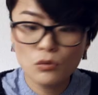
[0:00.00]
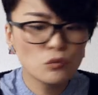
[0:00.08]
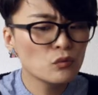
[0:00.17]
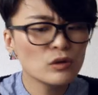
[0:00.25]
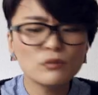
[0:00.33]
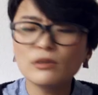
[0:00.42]

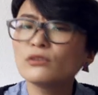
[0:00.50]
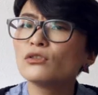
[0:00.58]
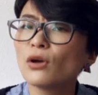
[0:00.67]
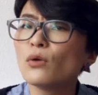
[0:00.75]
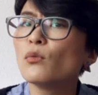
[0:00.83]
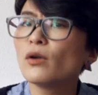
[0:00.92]
we will
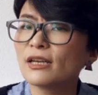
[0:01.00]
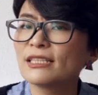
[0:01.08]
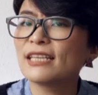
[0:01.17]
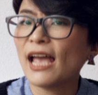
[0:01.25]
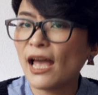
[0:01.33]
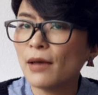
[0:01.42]
know what is
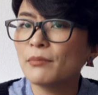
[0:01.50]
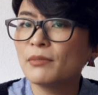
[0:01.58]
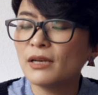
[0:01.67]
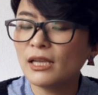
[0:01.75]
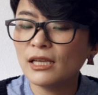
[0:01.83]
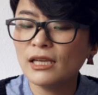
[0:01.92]

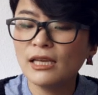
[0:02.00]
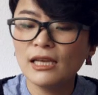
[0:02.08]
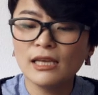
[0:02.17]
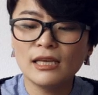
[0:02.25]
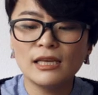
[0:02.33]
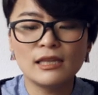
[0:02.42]
happening
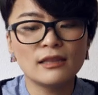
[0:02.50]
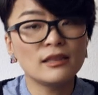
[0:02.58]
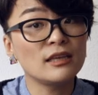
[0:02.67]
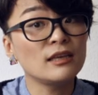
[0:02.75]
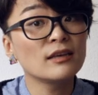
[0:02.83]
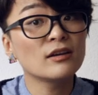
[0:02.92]
in
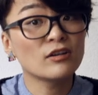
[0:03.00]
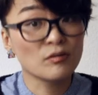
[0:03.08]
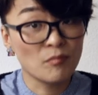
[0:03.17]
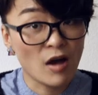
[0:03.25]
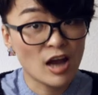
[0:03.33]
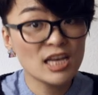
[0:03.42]
the
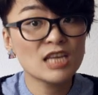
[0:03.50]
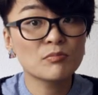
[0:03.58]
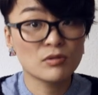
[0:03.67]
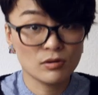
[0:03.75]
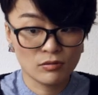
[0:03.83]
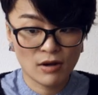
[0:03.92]
harmonic
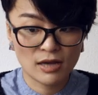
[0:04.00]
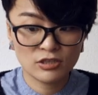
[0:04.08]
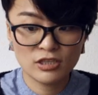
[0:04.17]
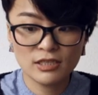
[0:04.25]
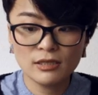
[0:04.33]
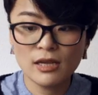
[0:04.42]

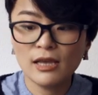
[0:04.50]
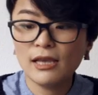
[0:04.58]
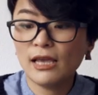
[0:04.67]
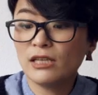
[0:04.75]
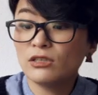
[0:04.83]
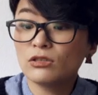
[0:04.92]
progression,
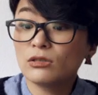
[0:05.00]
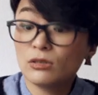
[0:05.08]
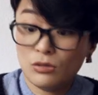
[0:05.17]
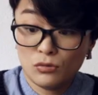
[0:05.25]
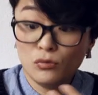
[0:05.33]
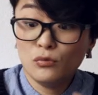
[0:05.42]
and
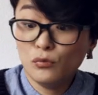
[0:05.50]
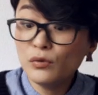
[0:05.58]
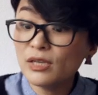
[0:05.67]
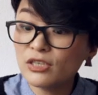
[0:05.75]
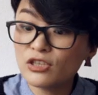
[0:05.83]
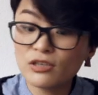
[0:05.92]

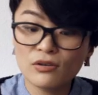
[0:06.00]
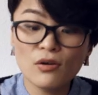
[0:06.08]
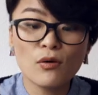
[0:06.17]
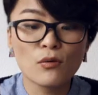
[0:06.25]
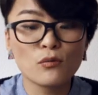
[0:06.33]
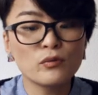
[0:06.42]
we should
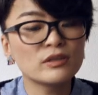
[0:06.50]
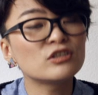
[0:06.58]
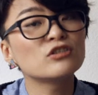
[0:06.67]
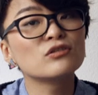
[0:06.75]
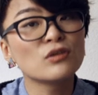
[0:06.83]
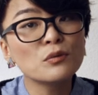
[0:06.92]
know
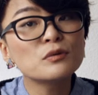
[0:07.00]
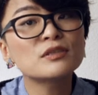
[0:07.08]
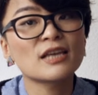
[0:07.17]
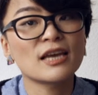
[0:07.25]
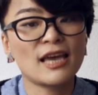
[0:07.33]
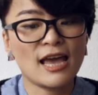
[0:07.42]
which notes
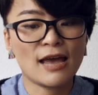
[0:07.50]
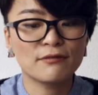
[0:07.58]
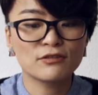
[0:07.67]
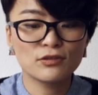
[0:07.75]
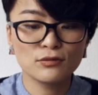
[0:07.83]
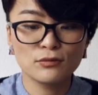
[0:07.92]
I have
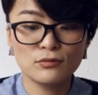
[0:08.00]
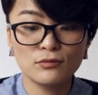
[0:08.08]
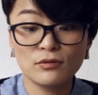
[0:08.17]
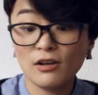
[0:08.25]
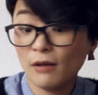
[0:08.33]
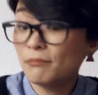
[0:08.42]
to
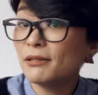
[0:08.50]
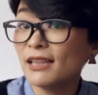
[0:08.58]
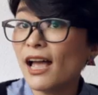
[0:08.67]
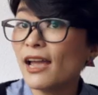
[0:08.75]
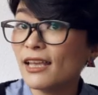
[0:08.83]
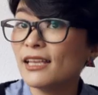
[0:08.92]

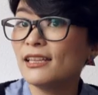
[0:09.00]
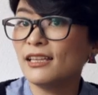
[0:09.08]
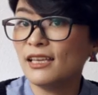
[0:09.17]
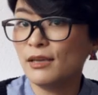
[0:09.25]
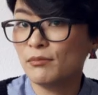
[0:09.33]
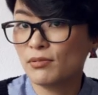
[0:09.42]
apply in
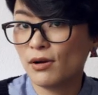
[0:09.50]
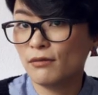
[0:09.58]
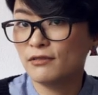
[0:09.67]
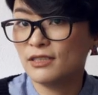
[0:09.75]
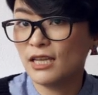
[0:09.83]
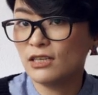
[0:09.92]
the
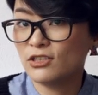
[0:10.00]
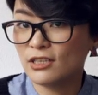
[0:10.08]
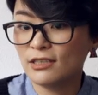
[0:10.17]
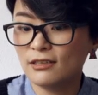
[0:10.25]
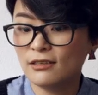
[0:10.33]
improvisation.